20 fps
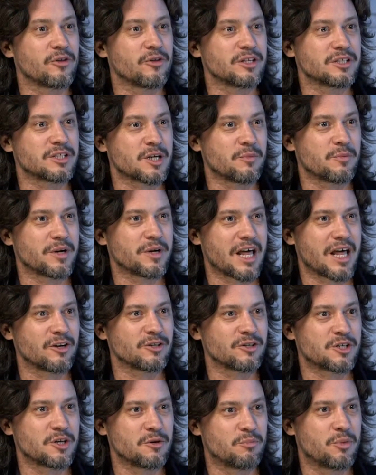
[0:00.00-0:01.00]
that someone
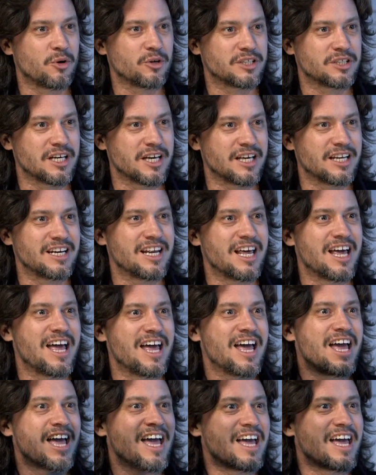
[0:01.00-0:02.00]
else had put in
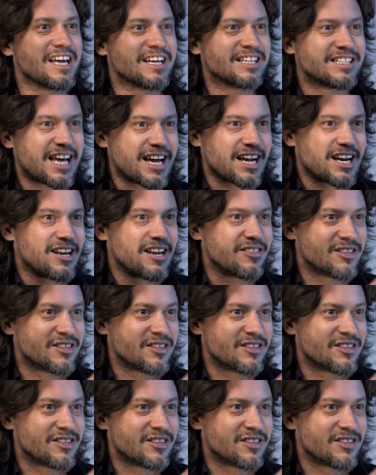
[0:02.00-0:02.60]
exactly